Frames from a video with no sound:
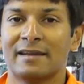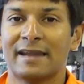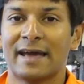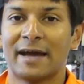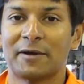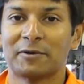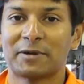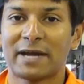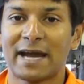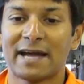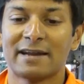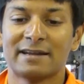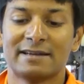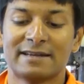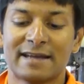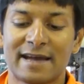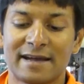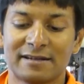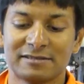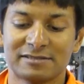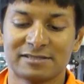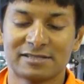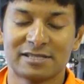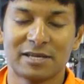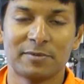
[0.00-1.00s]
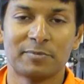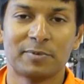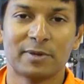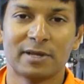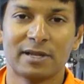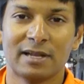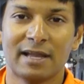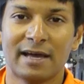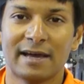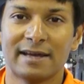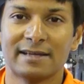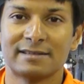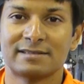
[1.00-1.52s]
Now, Cannondale
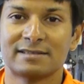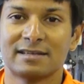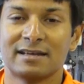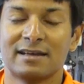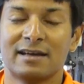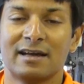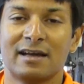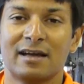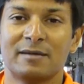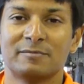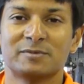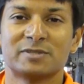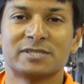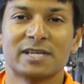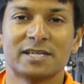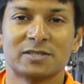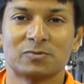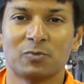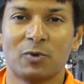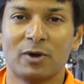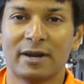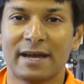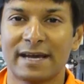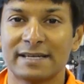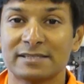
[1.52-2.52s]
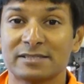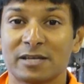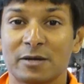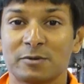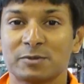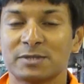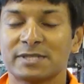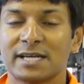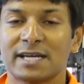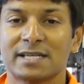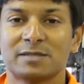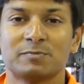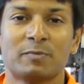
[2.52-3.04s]
stipulate
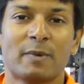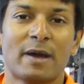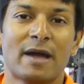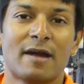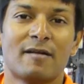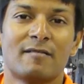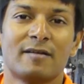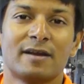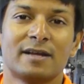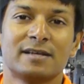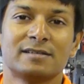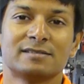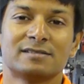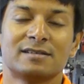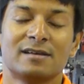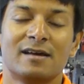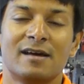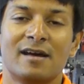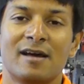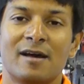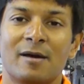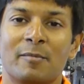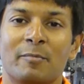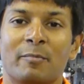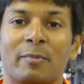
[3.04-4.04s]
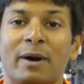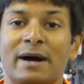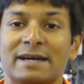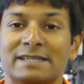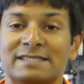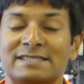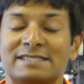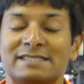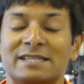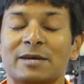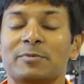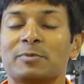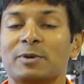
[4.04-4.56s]
61806 bearings. By
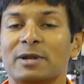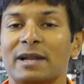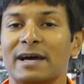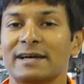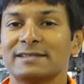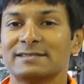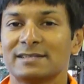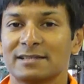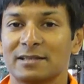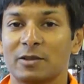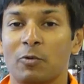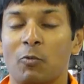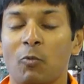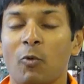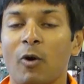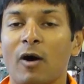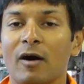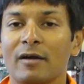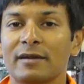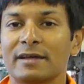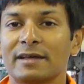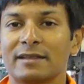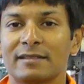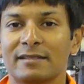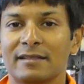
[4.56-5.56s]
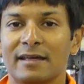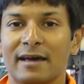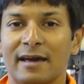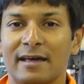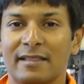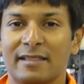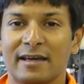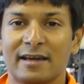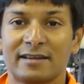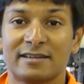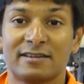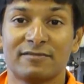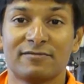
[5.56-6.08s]
stipulating the one in
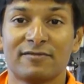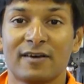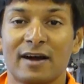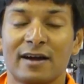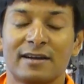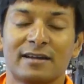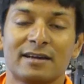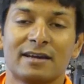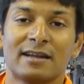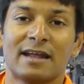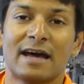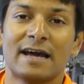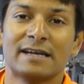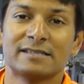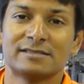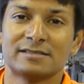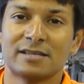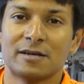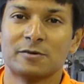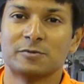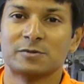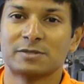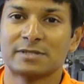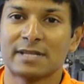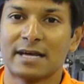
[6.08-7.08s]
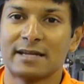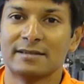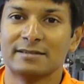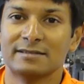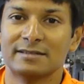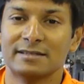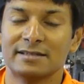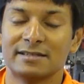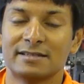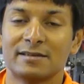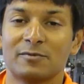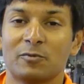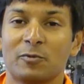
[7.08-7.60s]
there, they're defining an ISO
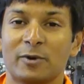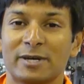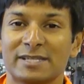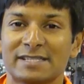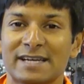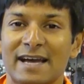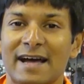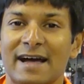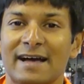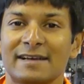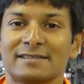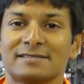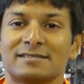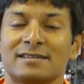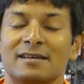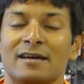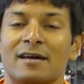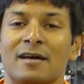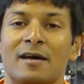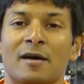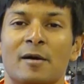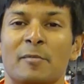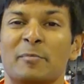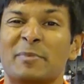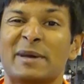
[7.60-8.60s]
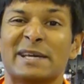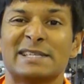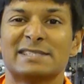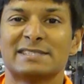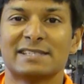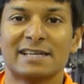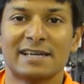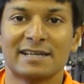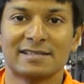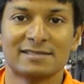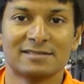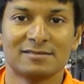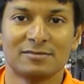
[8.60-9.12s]
standard which has
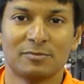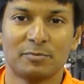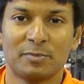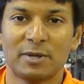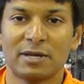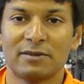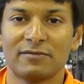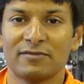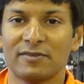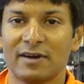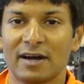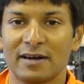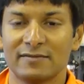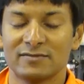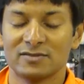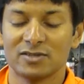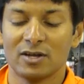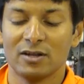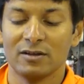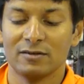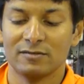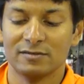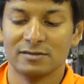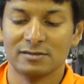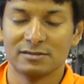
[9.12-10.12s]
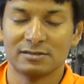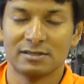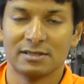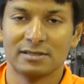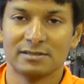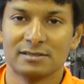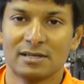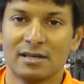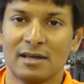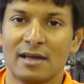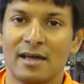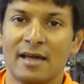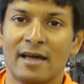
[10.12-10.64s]
P6, P5
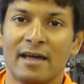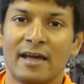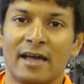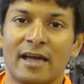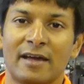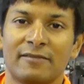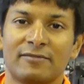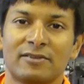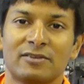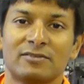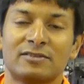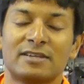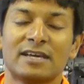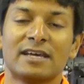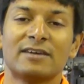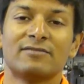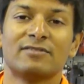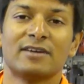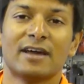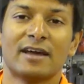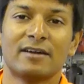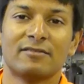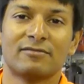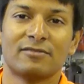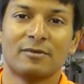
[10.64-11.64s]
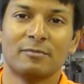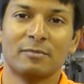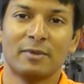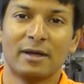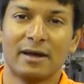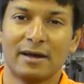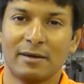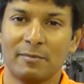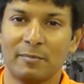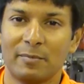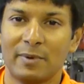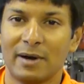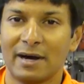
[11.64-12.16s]
tolerances. If you deviate from
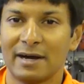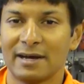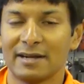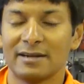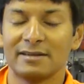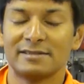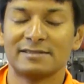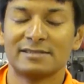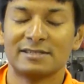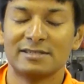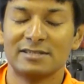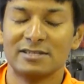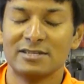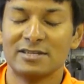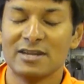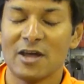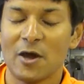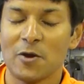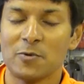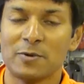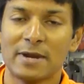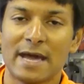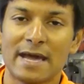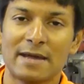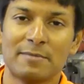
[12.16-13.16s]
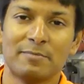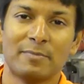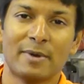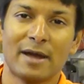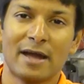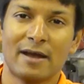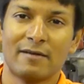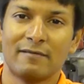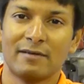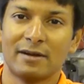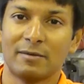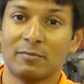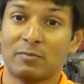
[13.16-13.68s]
that and buy a no-name
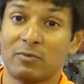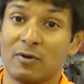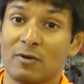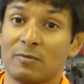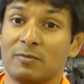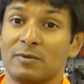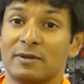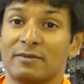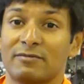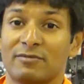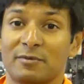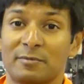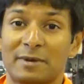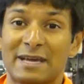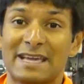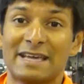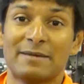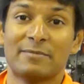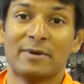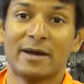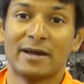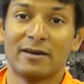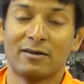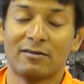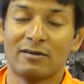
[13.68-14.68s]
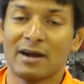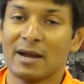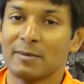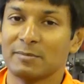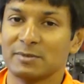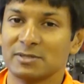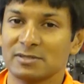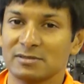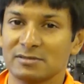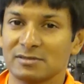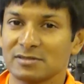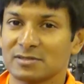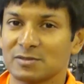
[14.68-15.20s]
bearing, probably from eBay or
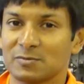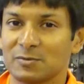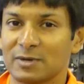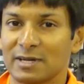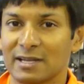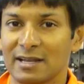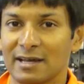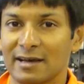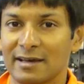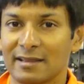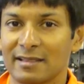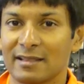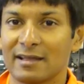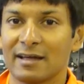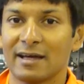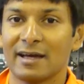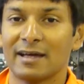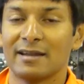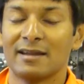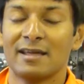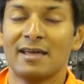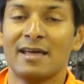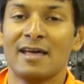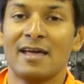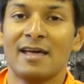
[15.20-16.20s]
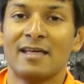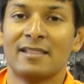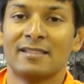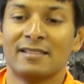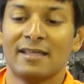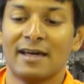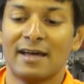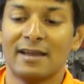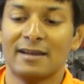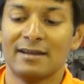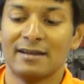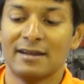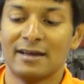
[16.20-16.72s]
Amazon or somewhere like that,
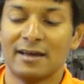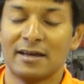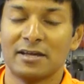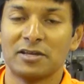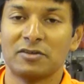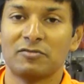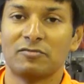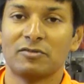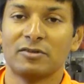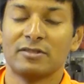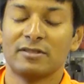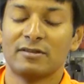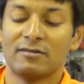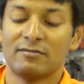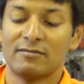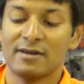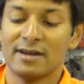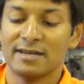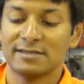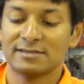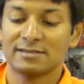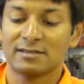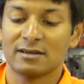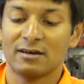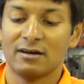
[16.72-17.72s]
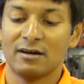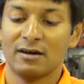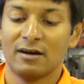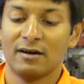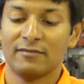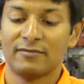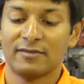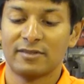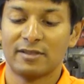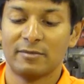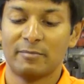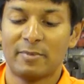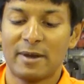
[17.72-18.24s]
then you run the risk
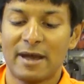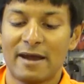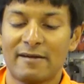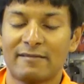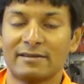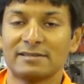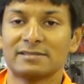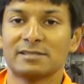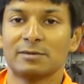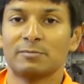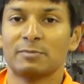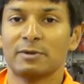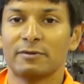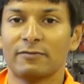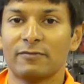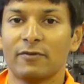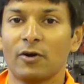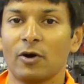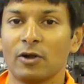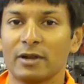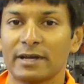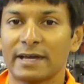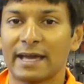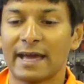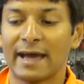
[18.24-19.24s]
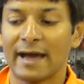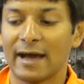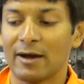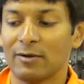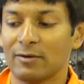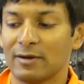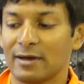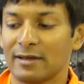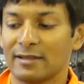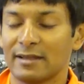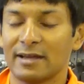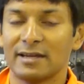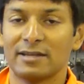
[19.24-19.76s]
of the bearing simply falling
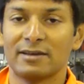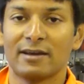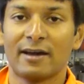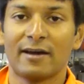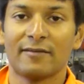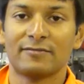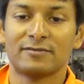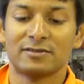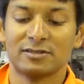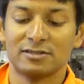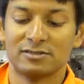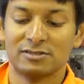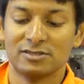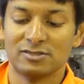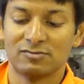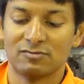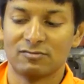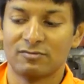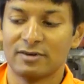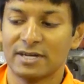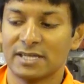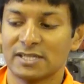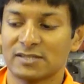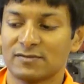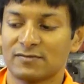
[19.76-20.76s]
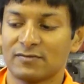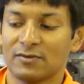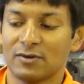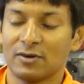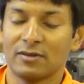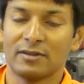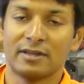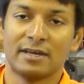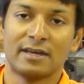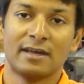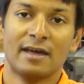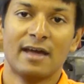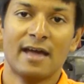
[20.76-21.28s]
out, and then you have to just reach
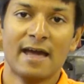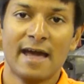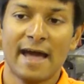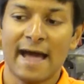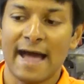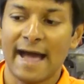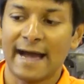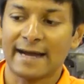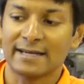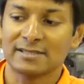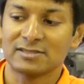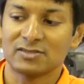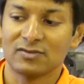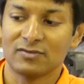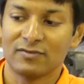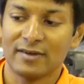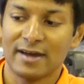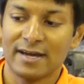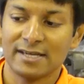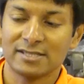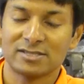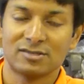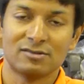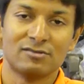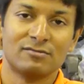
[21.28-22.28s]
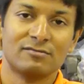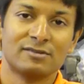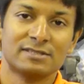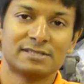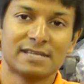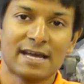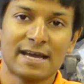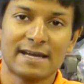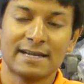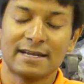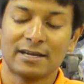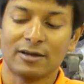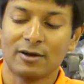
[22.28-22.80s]
for the activator and
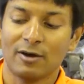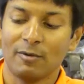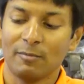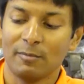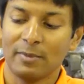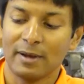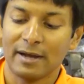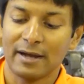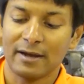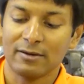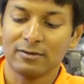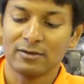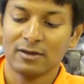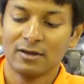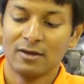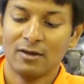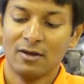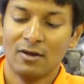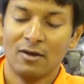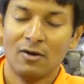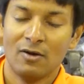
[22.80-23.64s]
retaining compound.